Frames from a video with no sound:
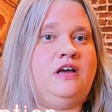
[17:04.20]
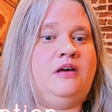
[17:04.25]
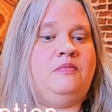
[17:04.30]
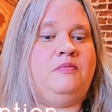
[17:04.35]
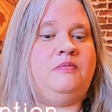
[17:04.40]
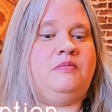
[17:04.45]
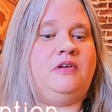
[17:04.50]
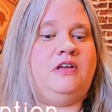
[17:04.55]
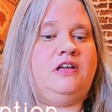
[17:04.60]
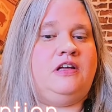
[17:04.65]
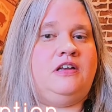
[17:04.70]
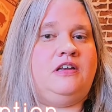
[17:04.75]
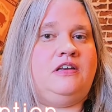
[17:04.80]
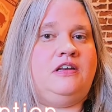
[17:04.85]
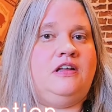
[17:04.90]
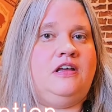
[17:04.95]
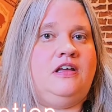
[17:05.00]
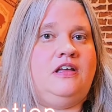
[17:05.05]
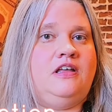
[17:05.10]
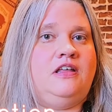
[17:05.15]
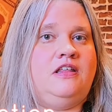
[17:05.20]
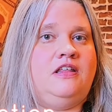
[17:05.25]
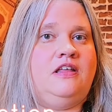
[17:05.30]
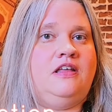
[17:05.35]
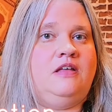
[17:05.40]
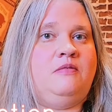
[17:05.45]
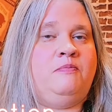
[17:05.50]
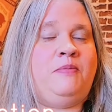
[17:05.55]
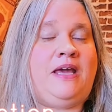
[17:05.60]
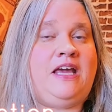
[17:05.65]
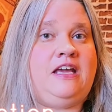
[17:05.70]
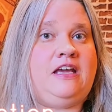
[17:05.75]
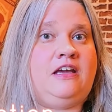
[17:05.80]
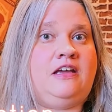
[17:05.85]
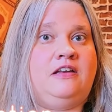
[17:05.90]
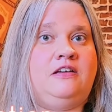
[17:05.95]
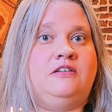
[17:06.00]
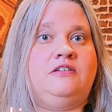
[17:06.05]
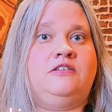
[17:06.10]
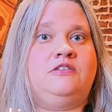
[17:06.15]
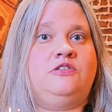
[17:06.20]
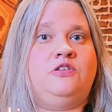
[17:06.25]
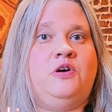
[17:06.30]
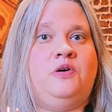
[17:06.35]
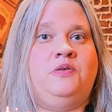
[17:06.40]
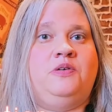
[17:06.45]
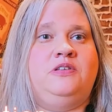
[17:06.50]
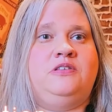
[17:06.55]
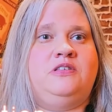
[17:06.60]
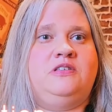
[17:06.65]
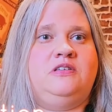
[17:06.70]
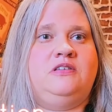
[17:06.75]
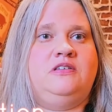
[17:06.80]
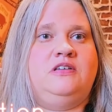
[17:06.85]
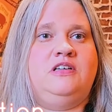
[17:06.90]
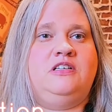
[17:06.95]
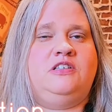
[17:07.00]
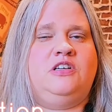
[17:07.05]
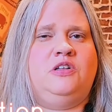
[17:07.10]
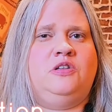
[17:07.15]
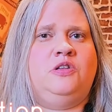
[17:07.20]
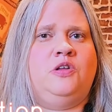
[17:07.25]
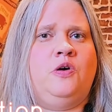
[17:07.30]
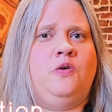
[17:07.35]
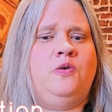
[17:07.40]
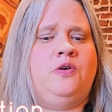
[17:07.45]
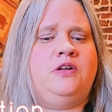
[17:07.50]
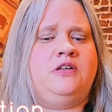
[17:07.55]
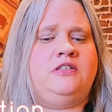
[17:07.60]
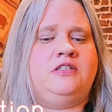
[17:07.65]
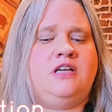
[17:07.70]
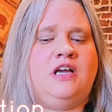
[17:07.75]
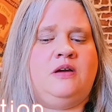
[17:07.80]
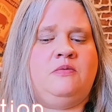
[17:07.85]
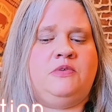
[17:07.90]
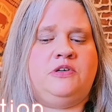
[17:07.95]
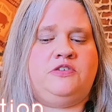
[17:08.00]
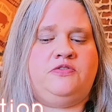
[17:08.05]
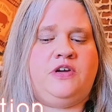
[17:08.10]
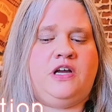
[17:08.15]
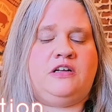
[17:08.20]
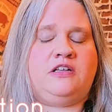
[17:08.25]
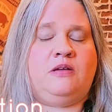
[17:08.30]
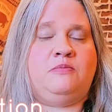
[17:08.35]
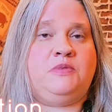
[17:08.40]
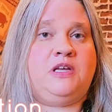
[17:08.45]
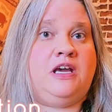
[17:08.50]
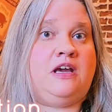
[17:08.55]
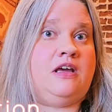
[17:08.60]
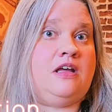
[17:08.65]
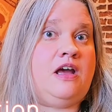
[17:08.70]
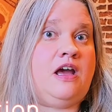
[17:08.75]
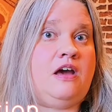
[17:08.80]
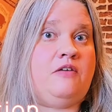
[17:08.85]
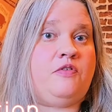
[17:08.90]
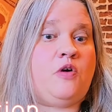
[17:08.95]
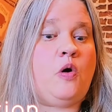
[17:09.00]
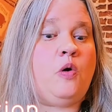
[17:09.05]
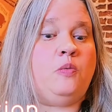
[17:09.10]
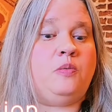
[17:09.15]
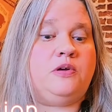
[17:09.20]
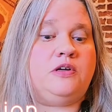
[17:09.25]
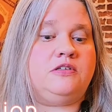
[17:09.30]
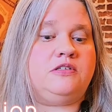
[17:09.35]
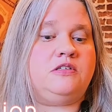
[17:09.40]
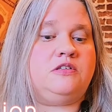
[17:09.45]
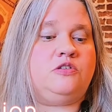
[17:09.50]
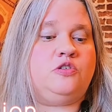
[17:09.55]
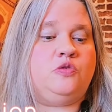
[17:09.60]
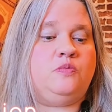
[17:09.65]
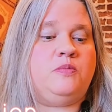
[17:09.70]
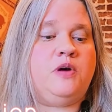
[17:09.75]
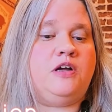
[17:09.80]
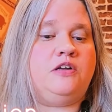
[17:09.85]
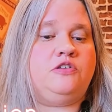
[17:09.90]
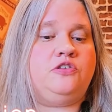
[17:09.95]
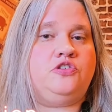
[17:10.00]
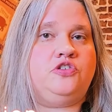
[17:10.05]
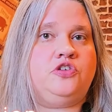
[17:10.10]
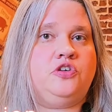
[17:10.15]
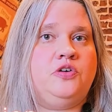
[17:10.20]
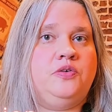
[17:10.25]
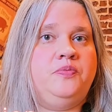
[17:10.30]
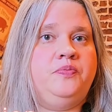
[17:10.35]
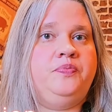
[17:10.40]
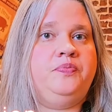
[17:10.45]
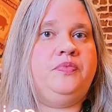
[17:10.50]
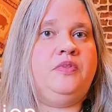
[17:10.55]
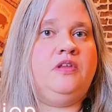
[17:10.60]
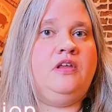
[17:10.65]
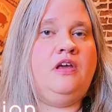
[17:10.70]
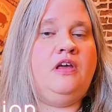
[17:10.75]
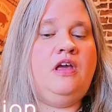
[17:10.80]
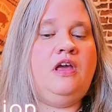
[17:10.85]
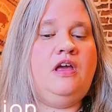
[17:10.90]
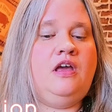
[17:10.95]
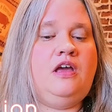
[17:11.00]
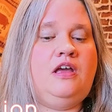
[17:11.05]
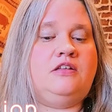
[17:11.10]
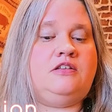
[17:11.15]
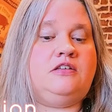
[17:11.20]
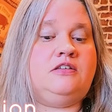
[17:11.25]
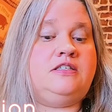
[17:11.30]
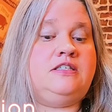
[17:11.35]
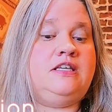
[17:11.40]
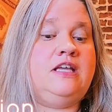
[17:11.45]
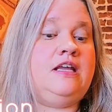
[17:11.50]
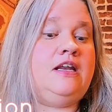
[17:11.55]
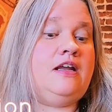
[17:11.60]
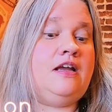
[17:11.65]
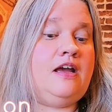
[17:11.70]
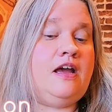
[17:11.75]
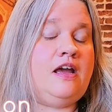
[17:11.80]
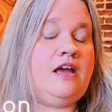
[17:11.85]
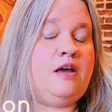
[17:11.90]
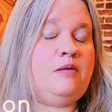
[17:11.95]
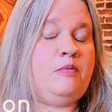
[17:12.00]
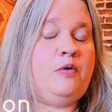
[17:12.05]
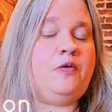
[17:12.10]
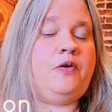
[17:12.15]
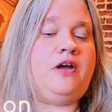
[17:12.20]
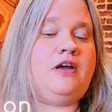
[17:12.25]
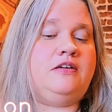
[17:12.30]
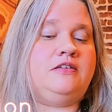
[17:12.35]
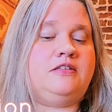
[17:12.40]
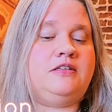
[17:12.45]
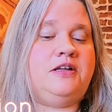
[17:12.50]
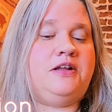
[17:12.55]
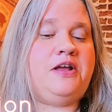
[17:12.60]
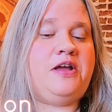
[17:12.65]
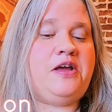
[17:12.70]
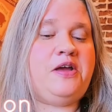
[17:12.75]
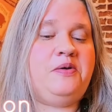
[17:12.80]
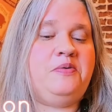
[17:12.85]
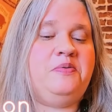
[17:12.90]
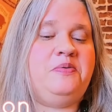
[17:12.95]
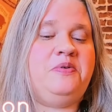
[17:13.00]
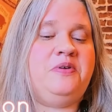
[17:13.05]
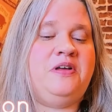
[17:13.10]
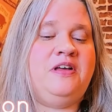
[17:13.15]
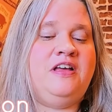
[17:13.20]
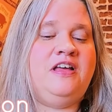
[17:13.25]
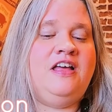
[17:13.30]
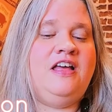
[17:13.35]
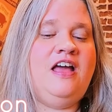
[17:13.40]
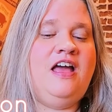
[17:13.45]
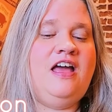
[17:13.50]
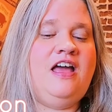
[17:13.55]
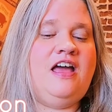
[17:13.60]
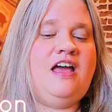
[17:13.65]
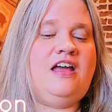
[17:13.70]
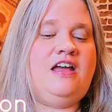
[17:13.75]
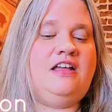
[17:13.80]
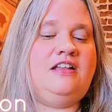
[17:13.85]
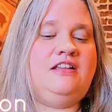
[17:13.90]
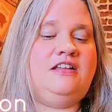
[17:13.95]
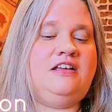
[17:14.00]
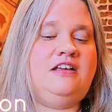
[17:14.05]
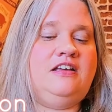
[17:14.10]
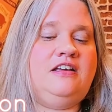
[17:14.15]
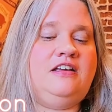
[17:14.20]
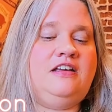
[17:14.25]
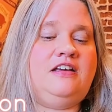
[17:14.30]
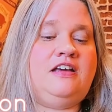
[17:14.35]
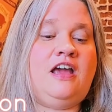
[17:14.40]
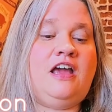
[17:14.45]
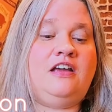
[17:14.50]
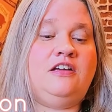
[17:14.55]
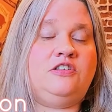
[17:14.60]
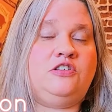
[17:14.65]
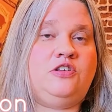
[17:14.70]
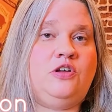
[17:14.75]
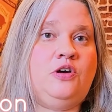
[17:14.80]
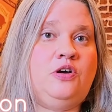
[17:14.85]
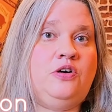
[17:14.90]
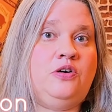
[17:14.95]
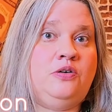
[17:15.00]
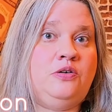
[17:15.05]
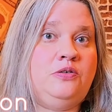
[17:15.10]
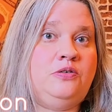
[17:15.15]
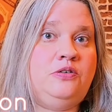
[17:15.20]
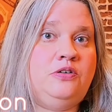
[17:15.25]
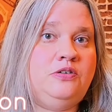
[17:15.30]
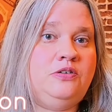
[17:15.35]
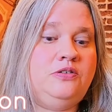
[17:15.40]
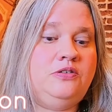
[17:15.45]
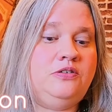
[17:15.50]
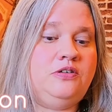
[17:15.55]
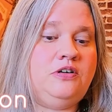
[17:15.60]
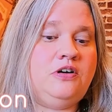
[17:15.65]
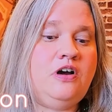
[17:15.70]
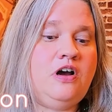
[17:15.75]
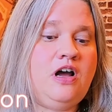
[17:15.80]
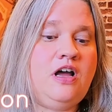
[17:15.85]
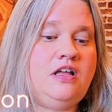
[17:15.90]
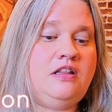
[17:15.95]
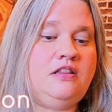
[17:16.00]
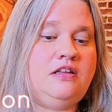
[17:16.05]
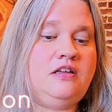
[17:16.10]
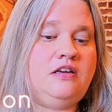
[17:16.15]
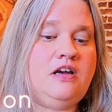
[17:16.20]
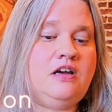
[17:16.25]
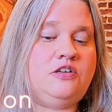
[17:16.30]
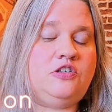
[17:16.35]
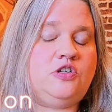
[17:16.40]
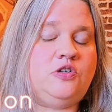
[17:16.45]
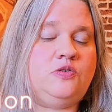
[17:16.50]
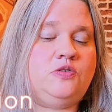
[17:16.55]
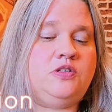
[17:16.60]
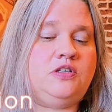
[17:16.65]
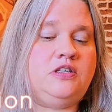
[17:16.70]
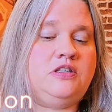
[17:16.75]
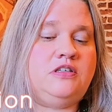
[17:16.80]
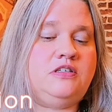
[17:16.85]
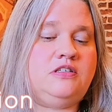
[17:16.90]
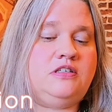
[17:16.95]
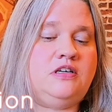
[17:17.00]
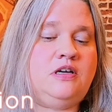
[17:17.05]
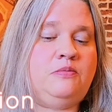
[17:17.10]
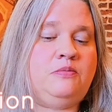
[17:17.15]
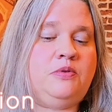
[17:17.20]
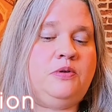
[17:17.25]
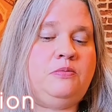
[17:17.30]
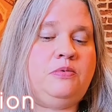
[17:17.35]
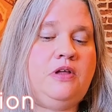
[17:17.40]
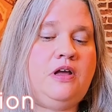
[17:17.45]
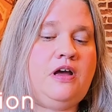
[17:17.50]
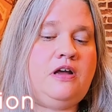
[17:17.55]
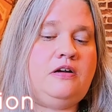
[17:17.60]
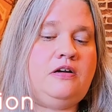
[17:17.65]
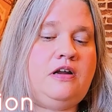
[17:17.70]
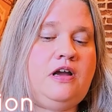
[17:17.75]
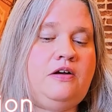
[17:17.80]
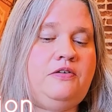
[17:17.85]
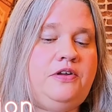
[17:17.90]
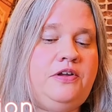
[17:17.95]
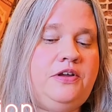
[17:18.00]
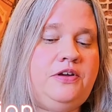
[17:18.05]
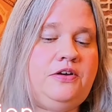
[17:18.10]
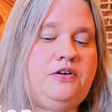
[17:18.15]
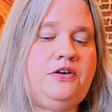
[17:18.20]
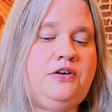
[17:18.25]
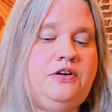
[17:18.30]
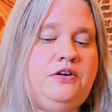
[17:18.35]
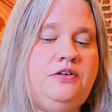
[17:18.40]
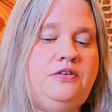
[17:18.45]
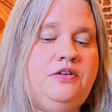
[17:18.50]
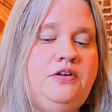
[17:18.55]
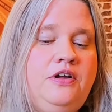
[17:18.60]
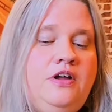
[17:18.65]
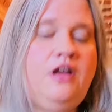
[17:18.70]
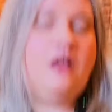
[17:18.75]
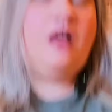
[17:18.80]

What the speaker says: ham and bacon. So it's a loaded sandwich. In fact, I'm taking half home because it's too much. It's a city ham. Okay, city ham. And the queso on the nachos and the sampler platter down here